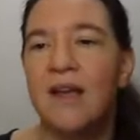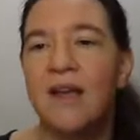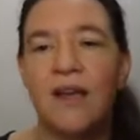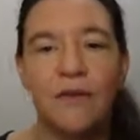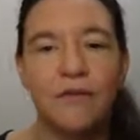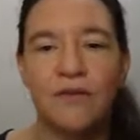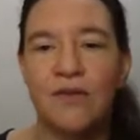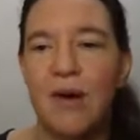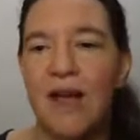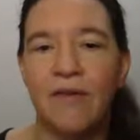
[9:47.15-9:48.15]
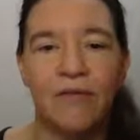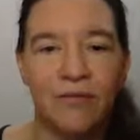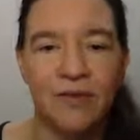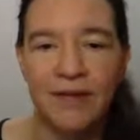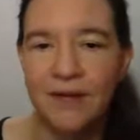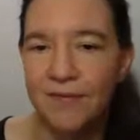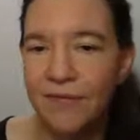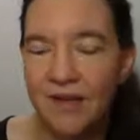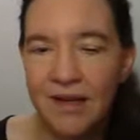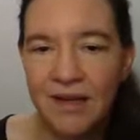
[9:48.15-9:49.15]
if you have
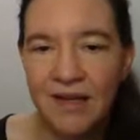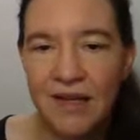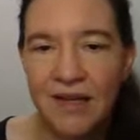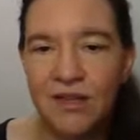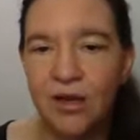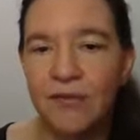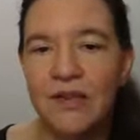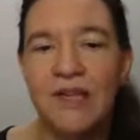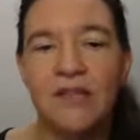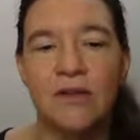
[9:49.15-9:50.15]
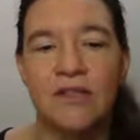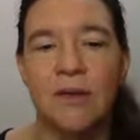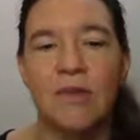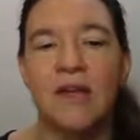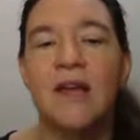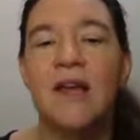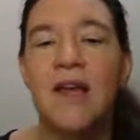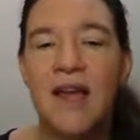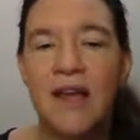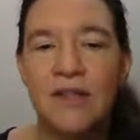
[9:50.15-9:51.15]
leakage of keys or something.
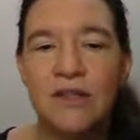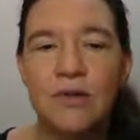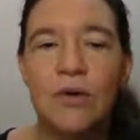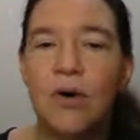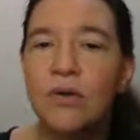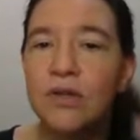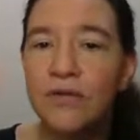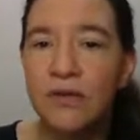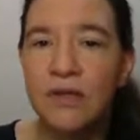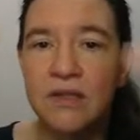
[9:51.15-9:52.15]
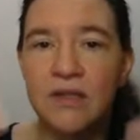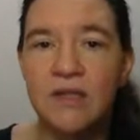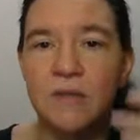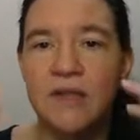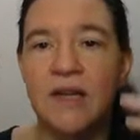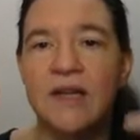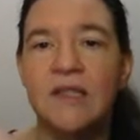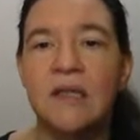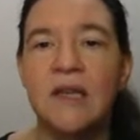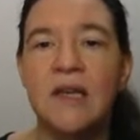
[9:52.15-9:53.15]
And so also for the systems that are
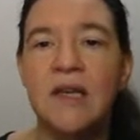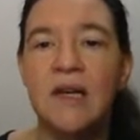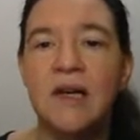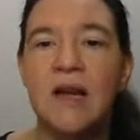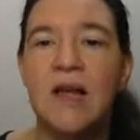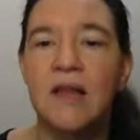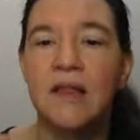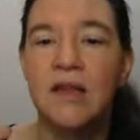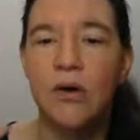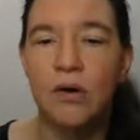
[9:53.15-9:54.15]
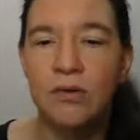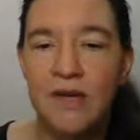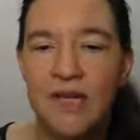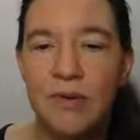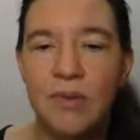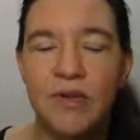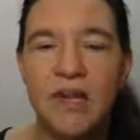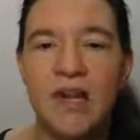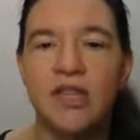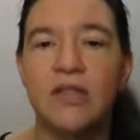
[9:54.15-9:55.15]
listed here, the concrete
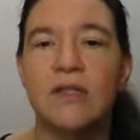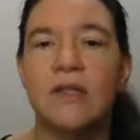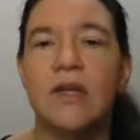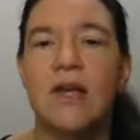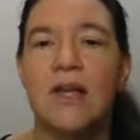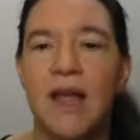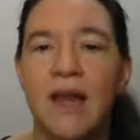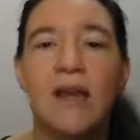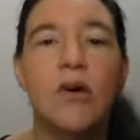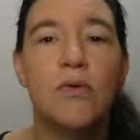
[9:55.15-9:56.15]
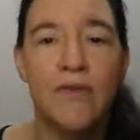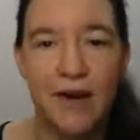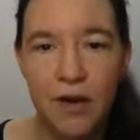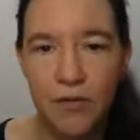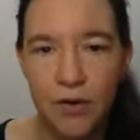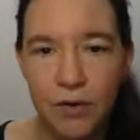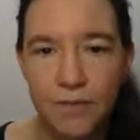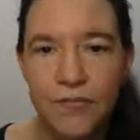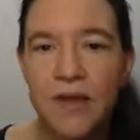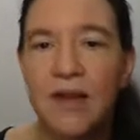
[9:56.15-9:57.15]
implementations can go very wrong.
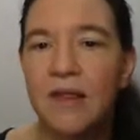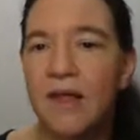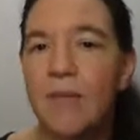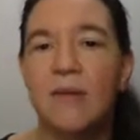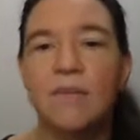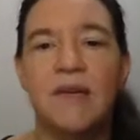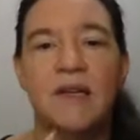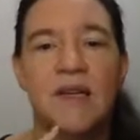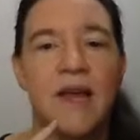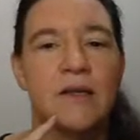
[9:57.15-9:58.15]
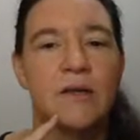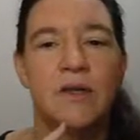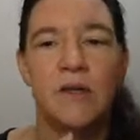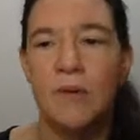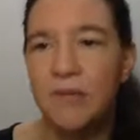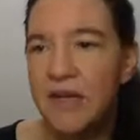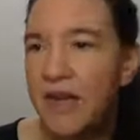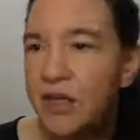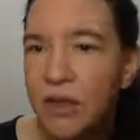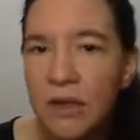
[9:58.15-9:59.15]
There might be attacks on the
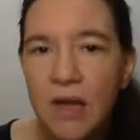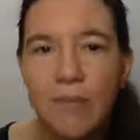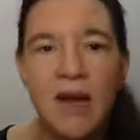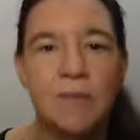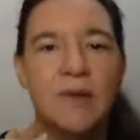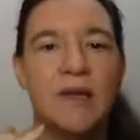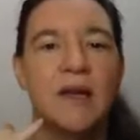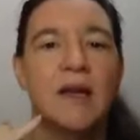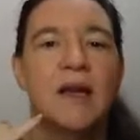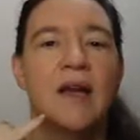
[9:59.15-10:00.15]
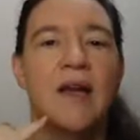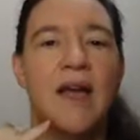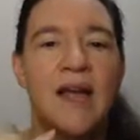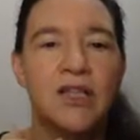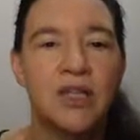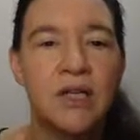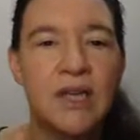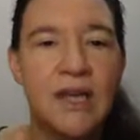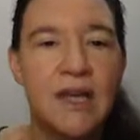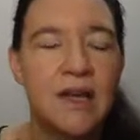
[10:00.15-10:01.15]
implementation. There might be
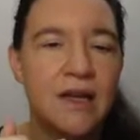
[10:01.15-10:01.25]
actually